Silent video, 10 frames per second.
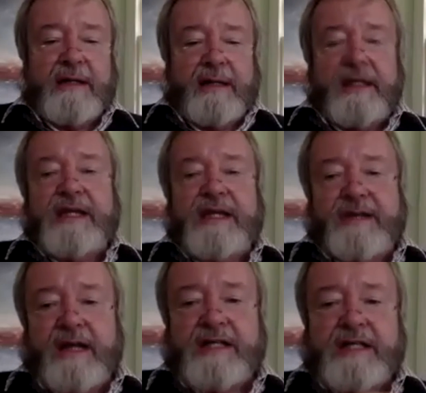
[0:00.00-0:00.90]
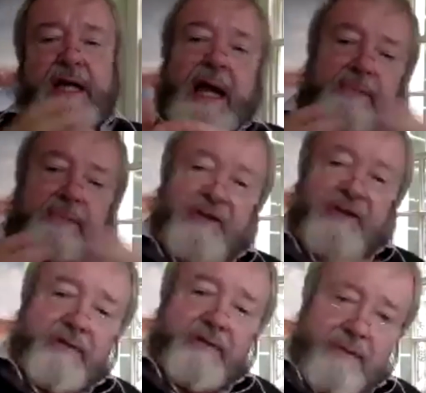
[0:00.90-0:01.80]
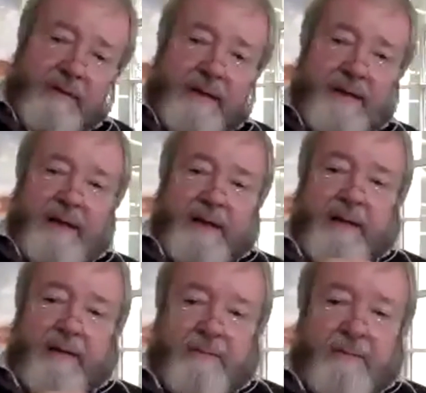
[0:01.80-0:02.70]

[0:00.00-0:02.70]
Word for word: these days collapse into uh,